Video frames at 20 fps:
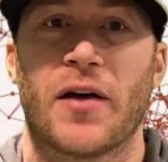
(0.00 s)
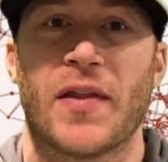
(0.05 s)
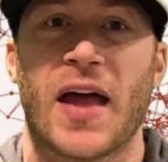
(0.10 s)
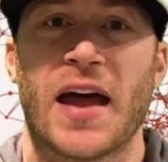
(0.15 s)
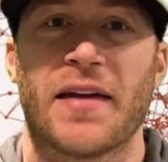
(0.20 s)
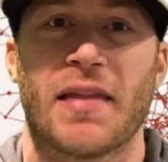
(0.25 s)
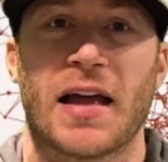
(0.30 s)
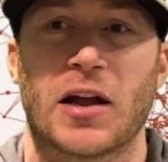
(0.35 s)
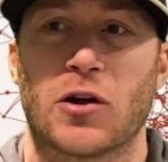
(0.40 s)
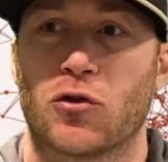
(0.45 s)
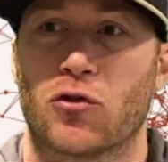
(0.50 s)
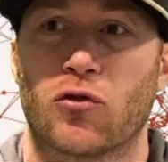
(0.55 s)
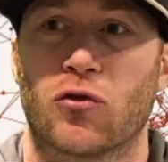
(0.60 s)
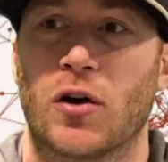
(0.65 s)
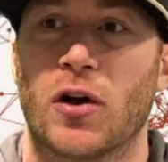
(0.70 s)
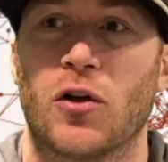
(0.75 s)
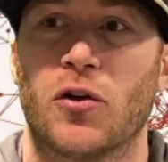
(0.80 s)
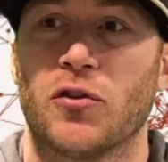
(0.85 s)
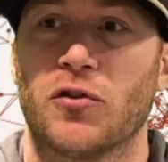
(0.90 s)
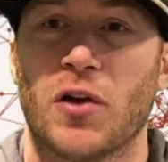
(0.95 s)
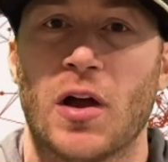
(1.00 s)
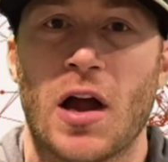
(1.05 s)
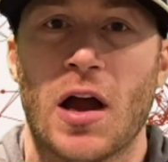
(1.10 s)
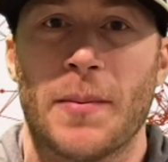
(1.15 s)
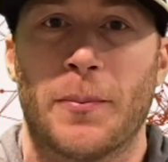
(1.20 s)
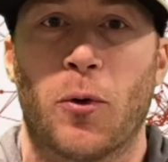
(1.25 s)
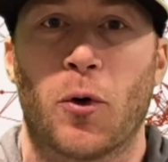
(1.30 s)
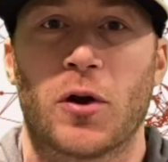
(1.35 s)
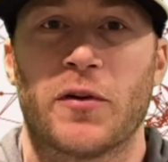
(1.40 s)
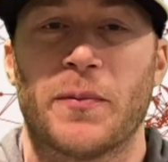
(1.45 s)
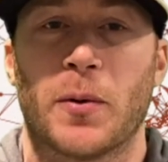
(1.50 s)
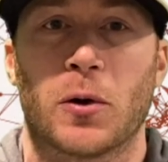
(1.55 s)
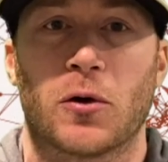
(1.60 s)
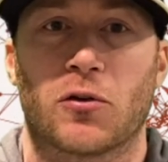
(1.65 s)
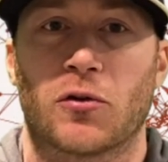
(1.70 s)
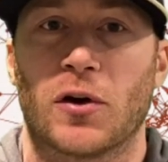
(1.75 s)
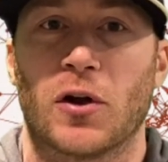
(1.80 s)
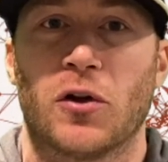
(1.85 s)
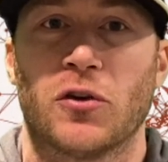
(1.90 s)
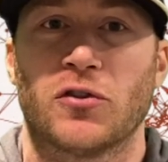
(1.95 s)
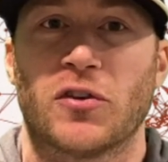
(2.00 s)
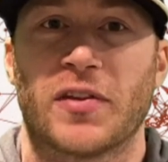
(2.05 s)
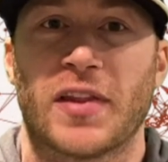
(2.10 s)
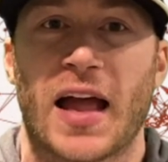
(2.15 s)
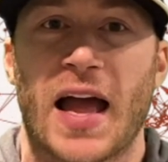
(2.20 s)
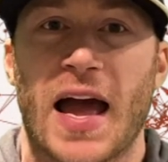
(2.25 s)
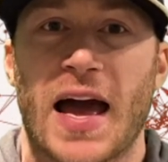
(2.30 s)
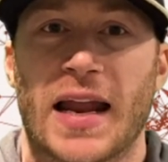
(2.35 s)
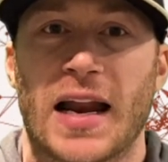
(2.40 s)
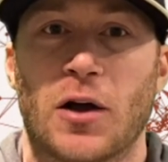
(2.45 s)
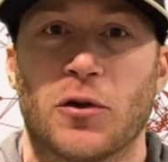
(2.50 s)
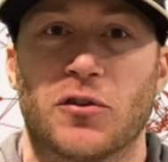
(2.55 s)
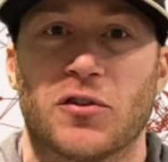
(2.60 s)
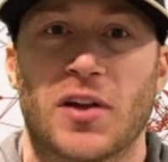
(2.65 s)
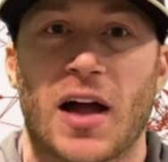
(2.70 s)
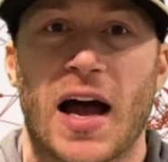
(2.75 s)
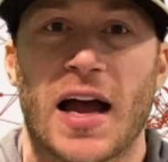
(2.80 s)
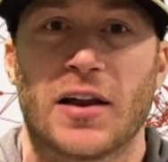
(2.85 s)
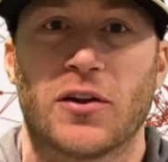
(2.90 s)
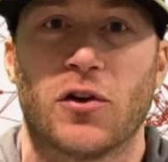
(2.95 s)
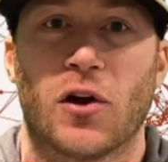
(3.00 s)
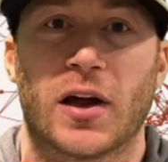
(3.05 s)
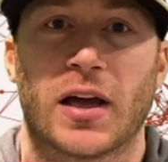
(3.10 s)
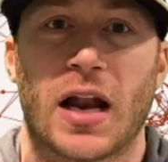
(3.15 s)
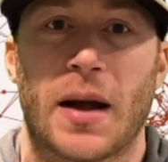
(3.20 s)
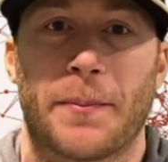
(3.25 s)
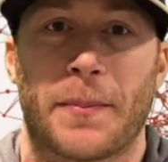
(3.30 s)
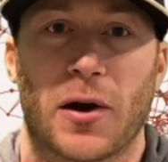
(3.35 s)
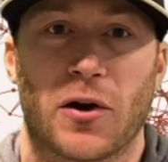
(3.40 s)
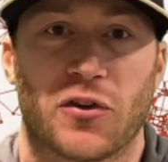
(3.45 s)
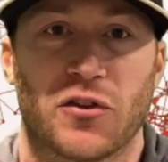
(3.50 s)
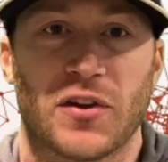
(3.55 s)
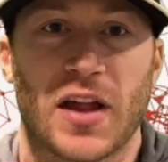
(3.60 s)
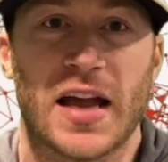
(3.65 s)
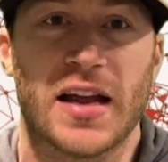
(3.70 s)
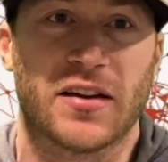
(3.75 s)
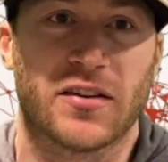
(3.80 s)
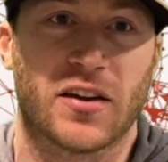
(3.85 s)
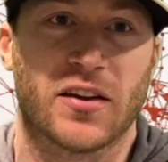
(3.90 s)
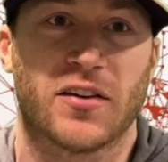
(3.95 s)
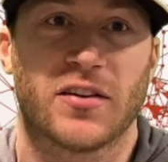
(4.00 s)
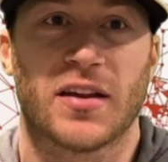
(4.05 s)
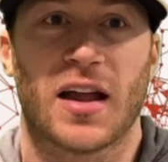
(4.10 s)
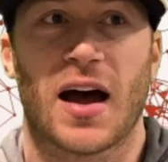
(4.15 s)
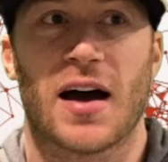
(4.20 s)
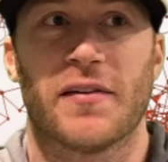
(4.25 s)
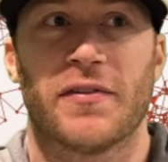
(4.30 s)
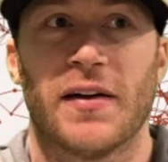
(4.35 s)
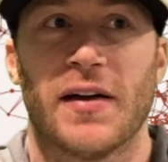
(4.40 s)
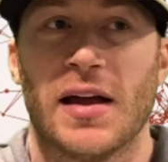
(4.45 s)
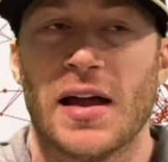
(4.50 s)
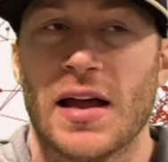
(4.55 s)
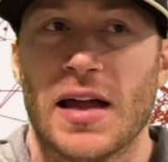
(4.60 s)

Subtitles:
They had like grills, portable grills that they had outside cooking up our steaks and stuff.